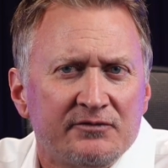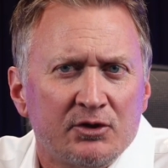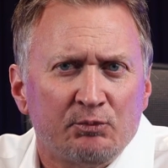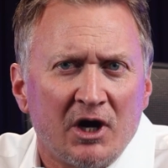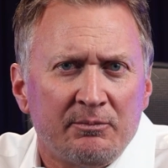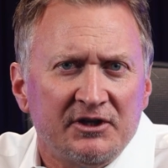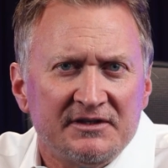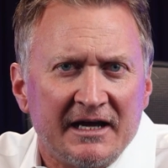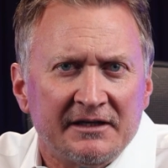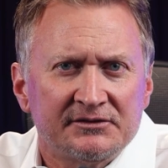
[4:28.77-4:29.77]
for the property
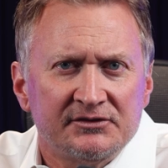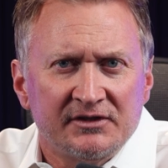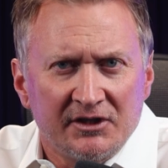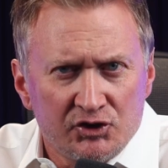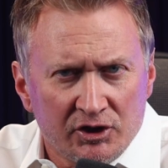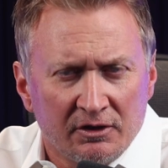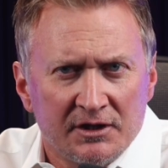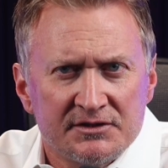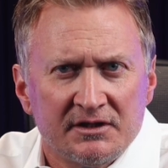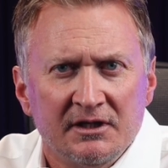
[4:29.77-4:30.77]
taxes and
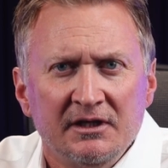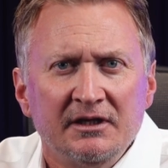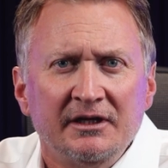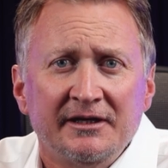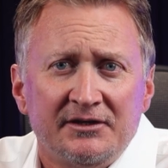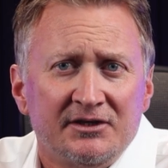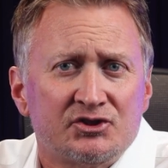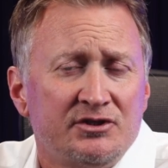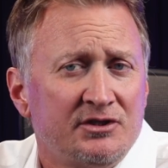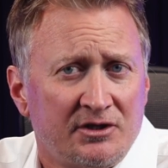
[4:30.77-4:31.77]
insurance in
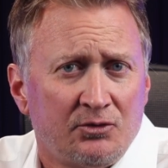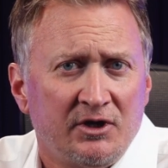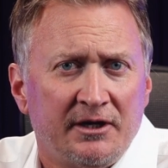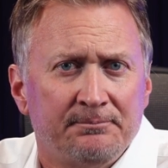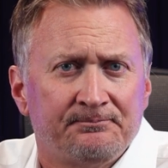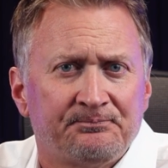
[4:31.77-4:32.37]
addition to their rent.